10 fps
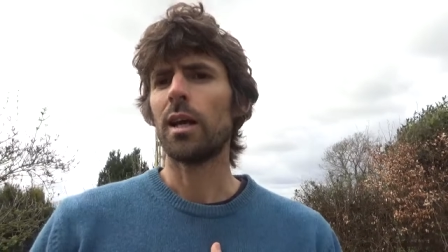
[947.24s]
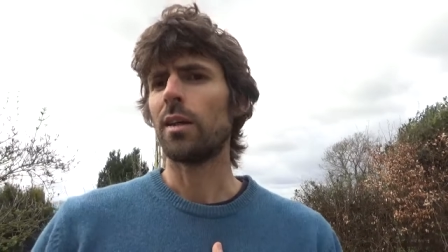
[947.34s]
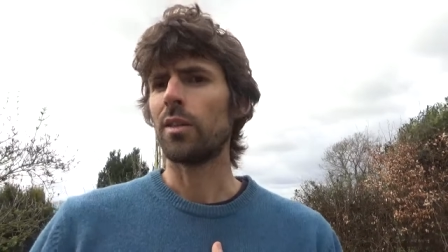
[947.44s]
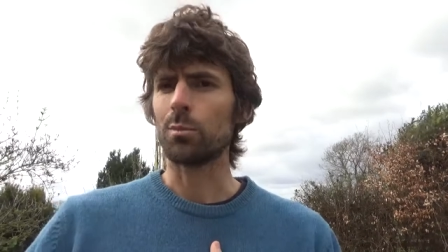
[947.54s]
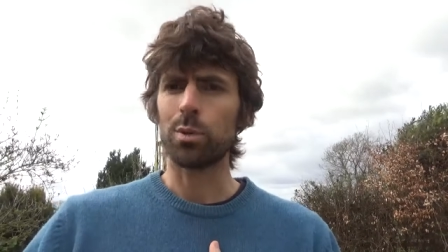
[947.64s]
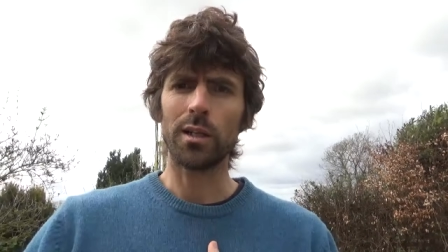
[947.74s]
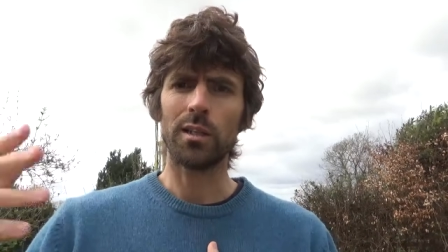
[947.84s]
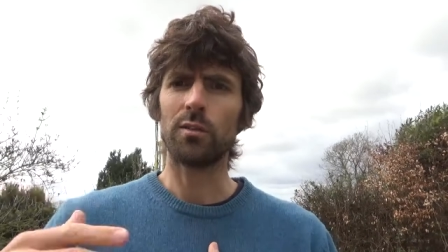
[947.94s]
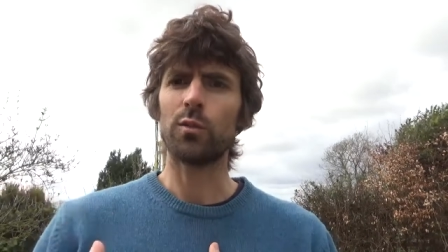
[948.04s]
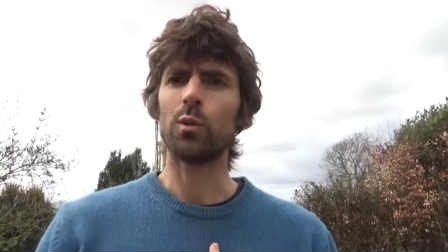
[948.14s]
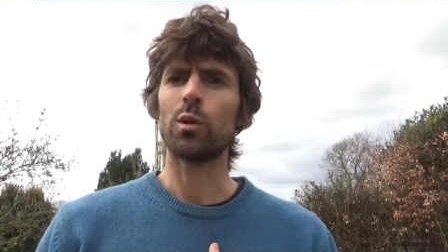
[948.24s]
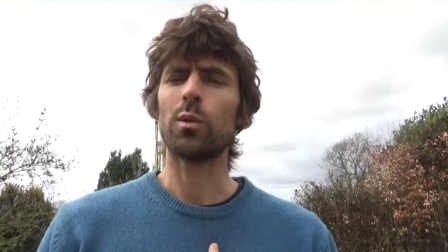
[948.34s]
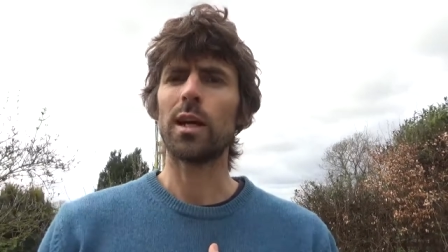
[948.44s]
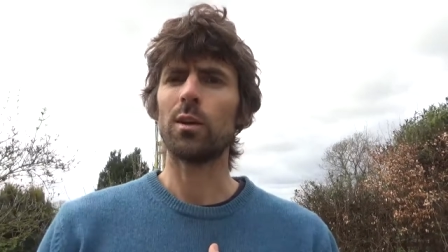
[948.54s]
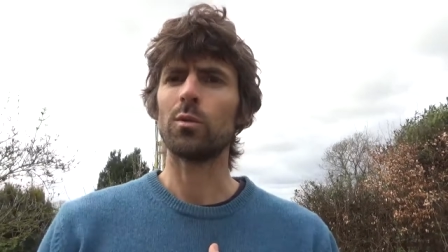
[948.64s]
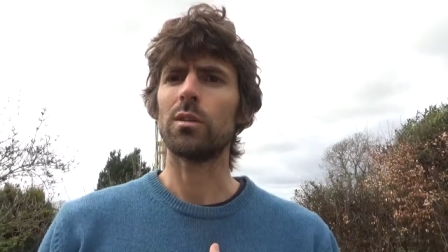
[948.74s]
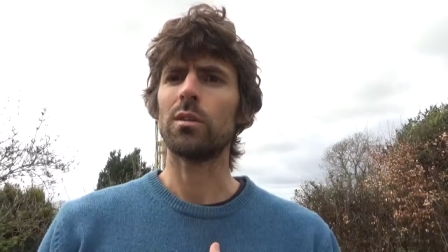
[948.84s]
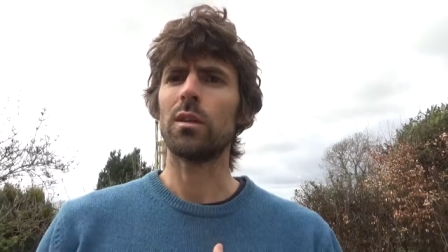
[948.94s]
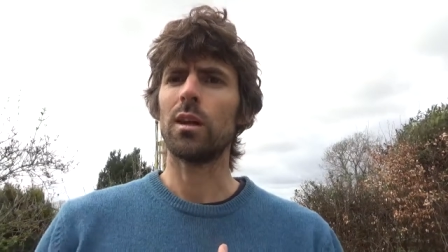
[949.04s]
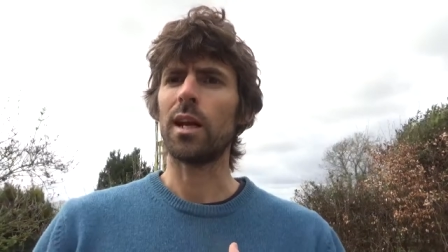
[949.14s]
and there's plenty of food around
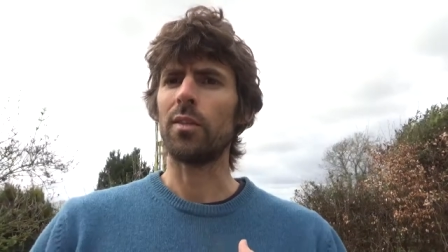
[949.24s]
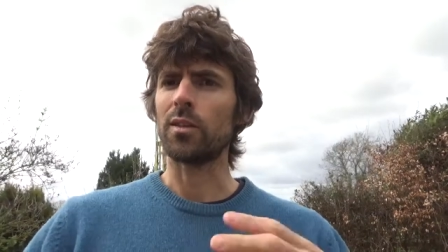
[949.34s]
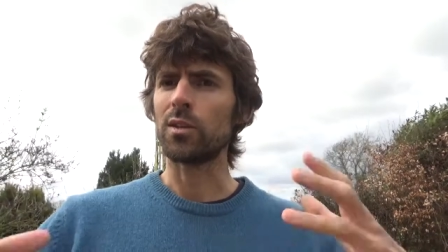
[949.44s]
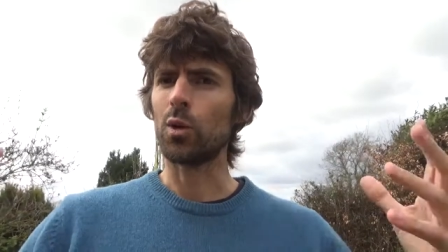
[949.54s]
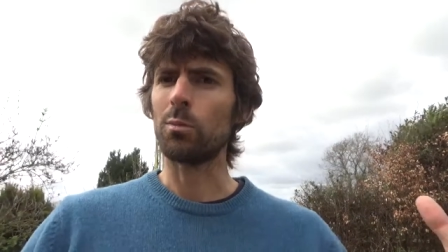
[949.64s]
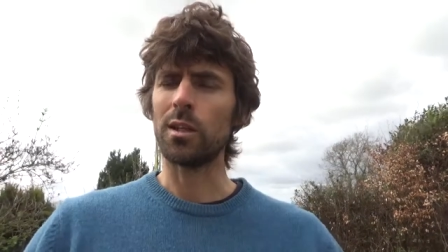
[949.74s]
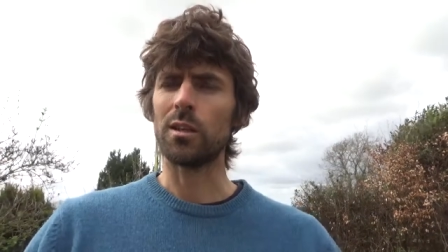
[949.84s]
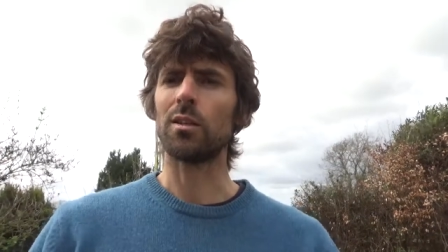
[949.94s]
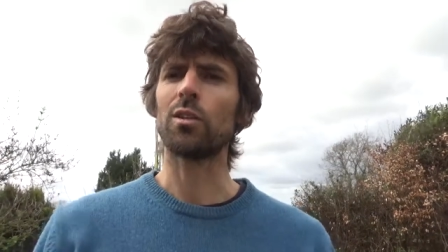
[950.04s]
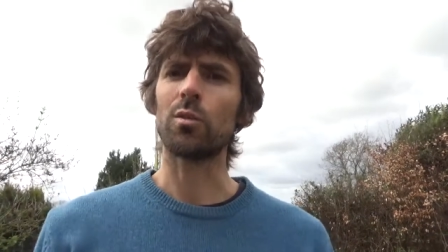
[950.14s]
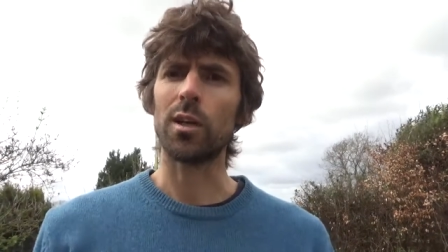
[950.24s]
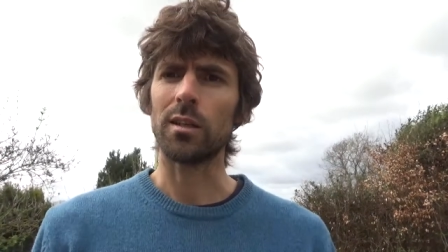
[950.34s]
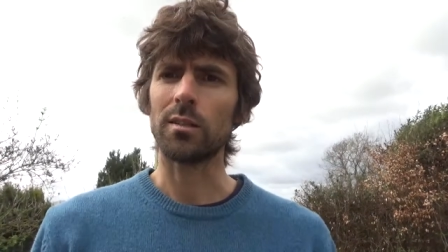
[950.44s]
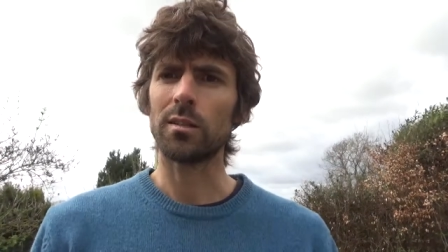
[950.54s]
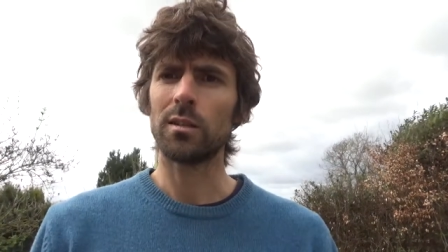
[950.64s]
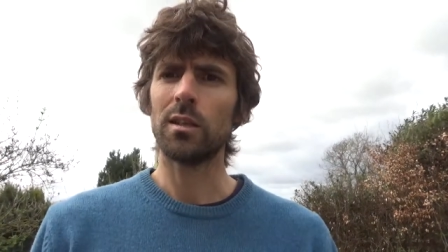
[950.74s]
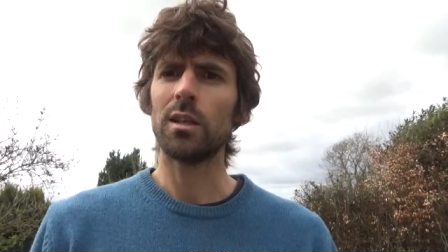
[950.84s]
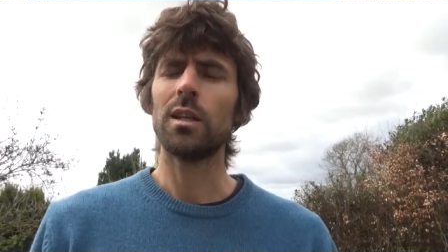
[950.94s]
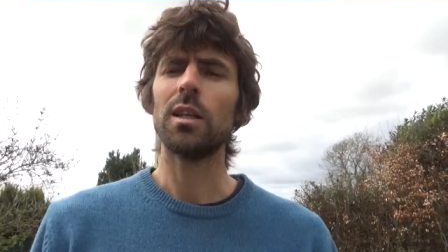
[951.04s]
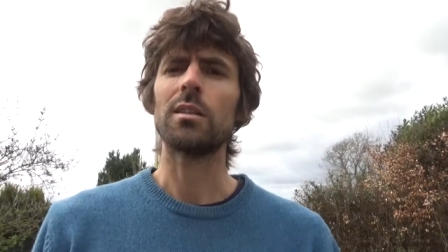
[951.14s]
and there's no immediate threat,
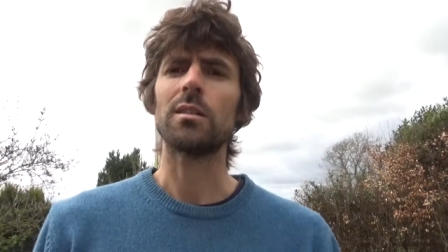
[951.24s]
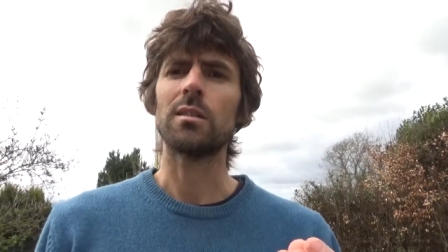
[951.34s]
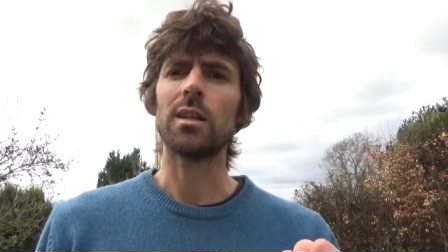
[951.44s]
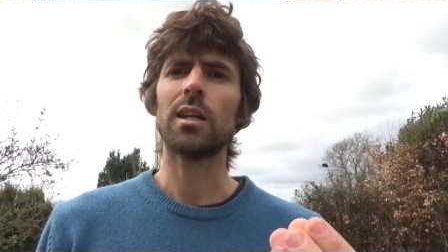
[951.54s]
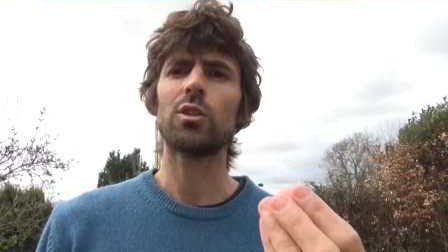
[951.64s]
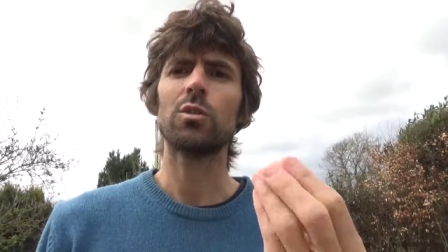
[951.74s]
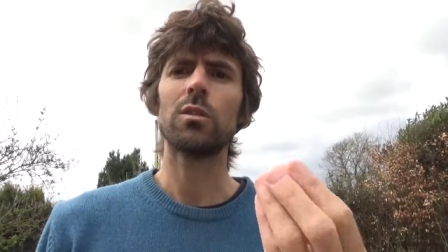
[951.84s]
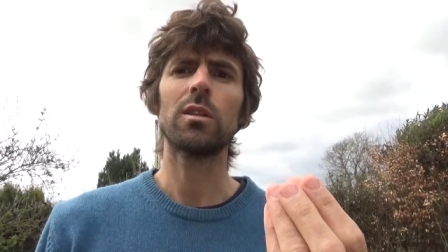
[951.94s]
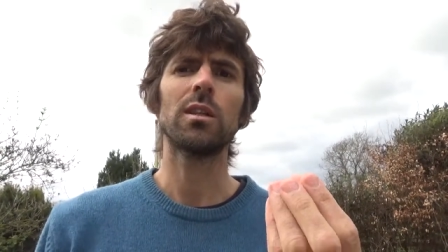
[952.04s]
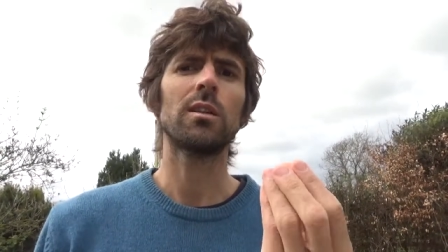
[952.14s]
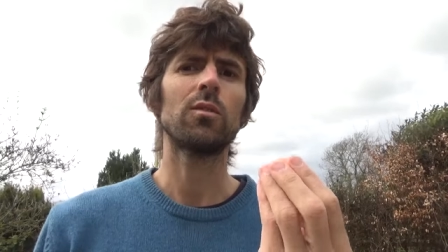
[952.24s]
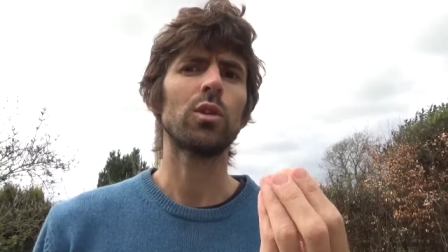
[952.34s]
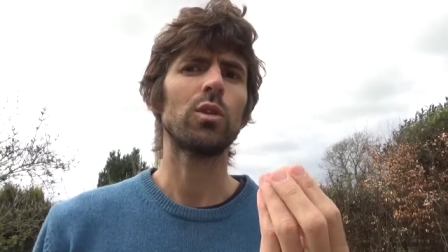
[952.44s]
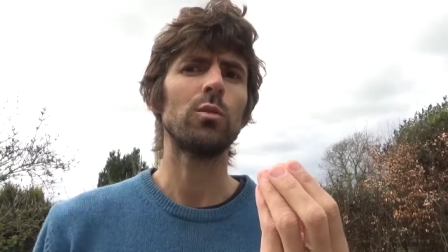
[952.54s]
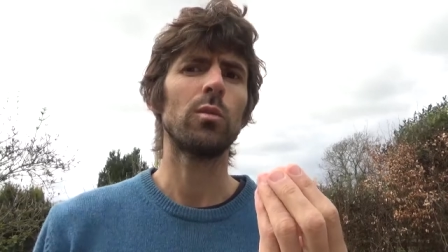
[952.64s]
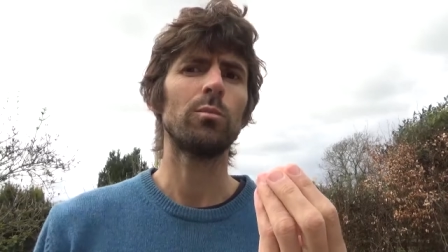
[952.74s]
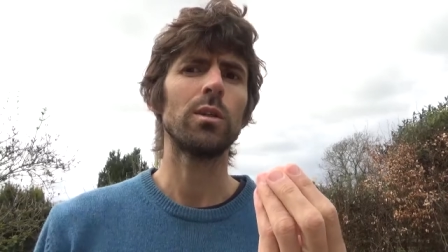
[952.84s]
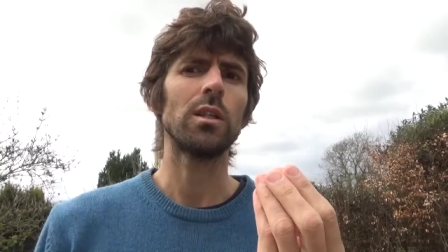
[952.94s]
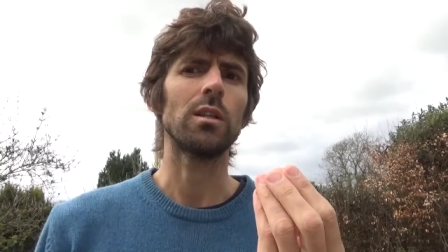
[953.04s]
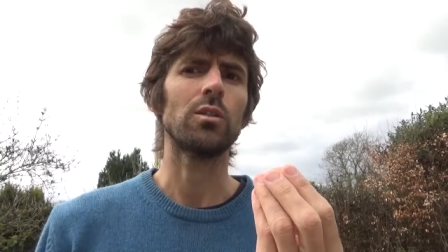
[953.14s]
it's a natural thing for the human
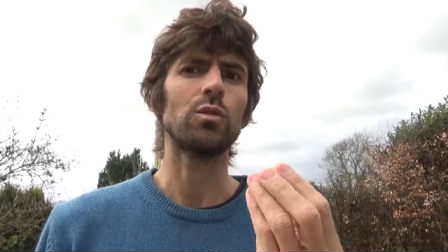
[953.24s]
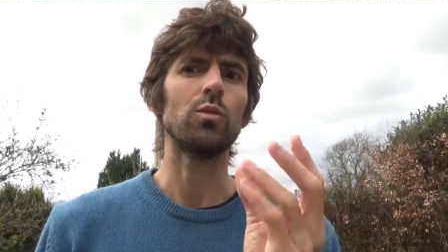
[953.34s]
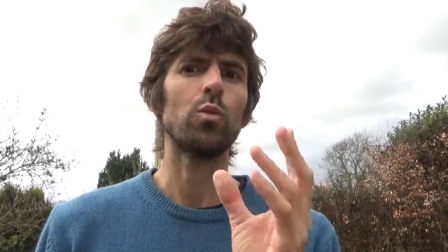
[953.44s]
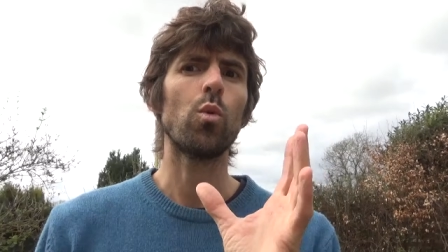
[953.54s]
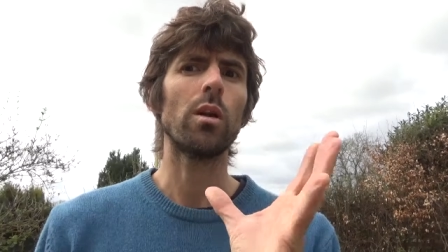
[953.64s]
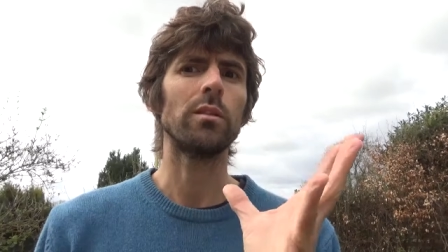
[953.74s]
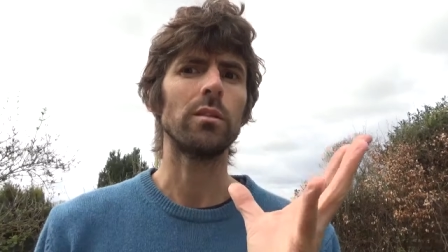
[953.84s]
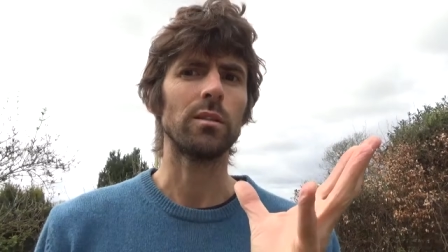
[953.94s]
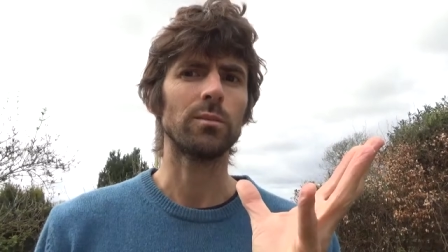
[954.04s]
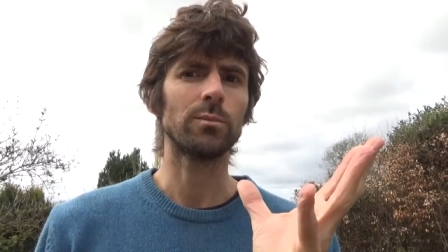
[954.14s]
being to wonder.